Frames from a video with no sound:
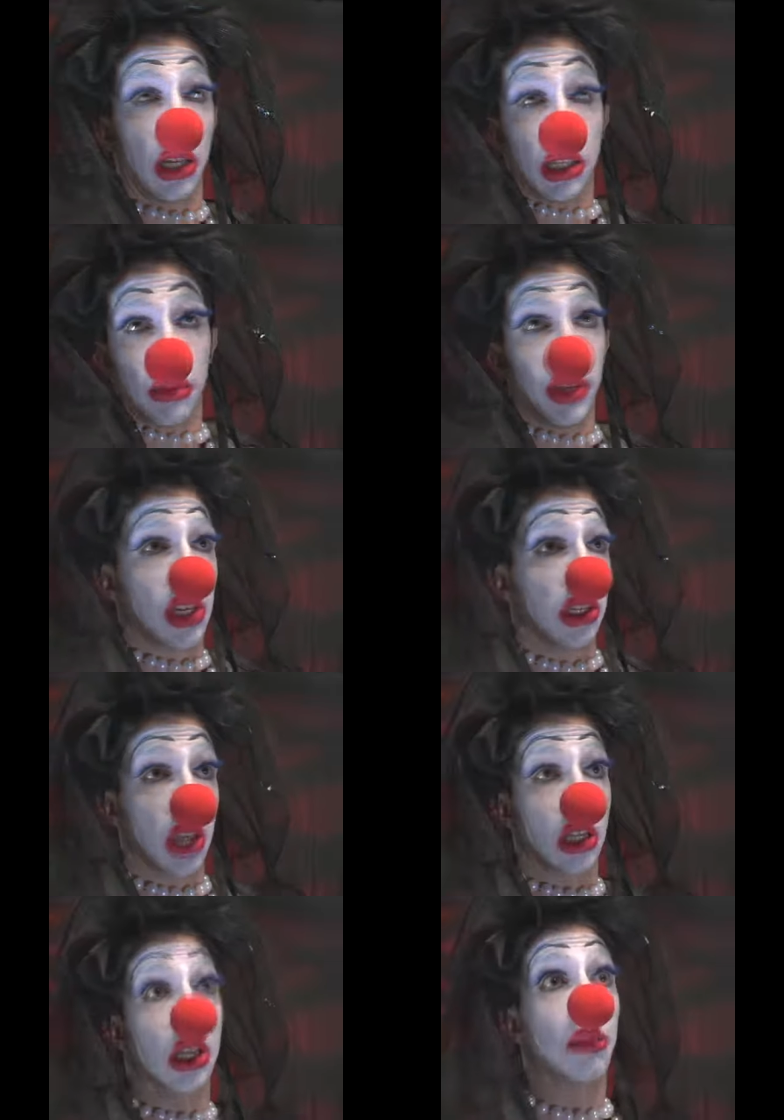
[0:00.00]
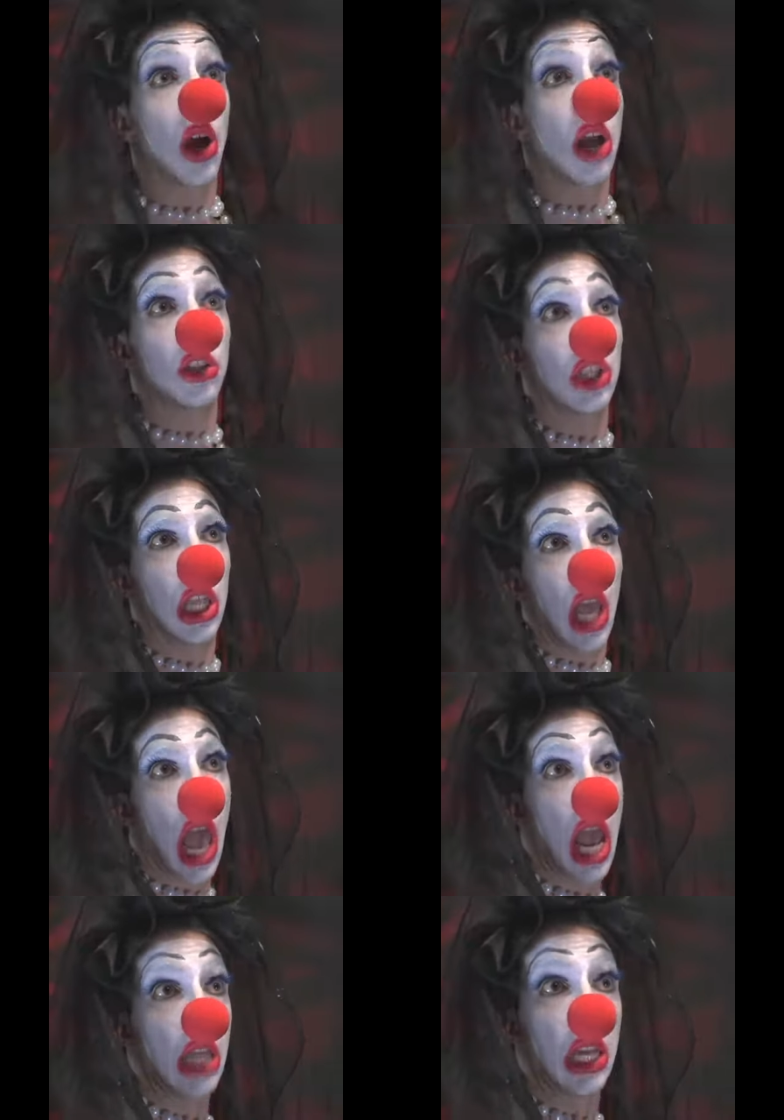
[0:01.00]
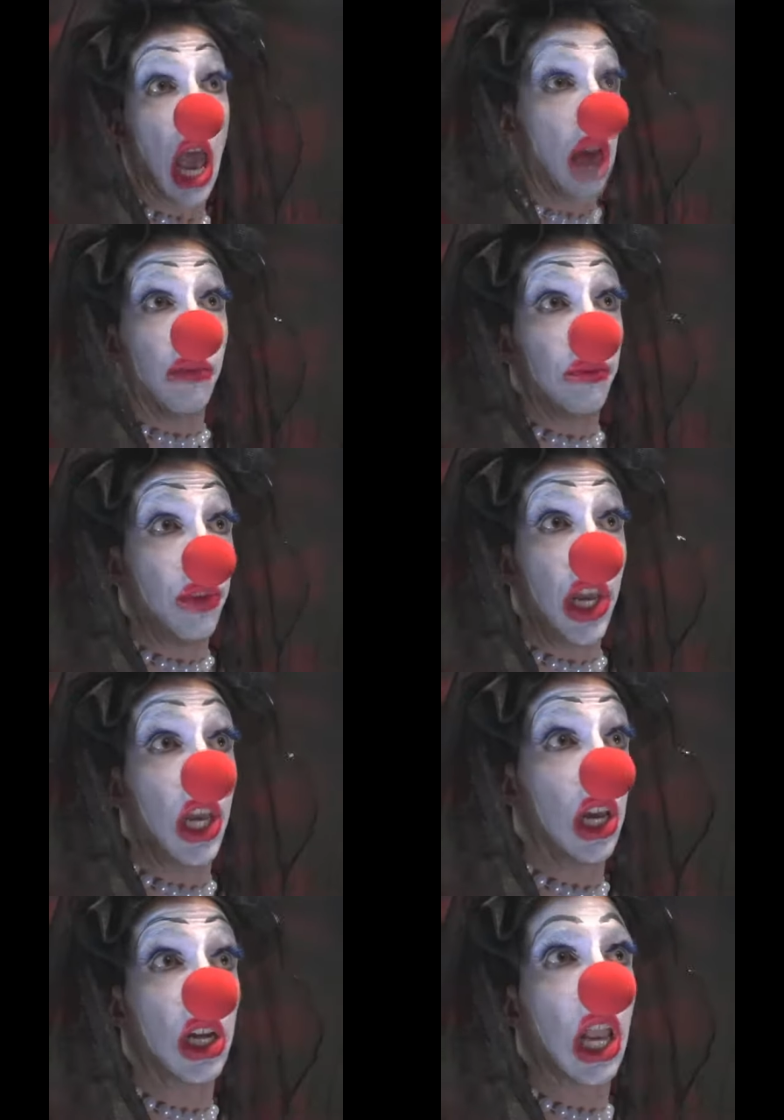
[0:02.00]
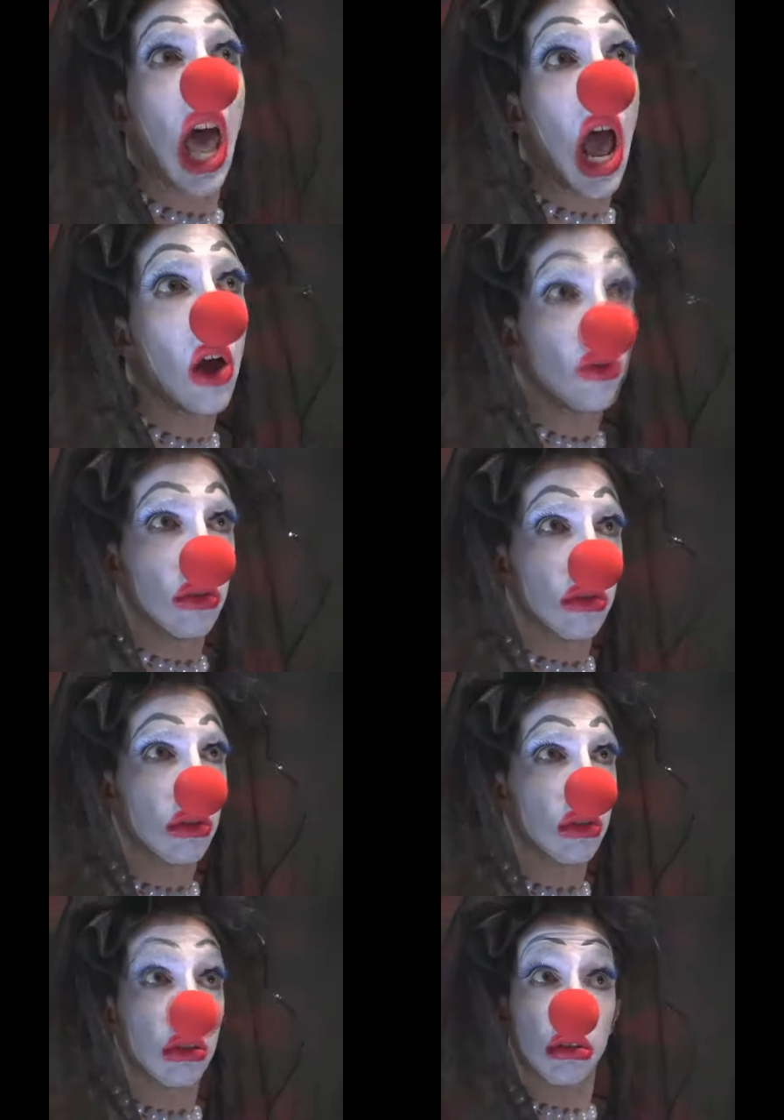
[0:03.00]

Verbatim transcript: Is it because they subconsciously hate and fear clowns?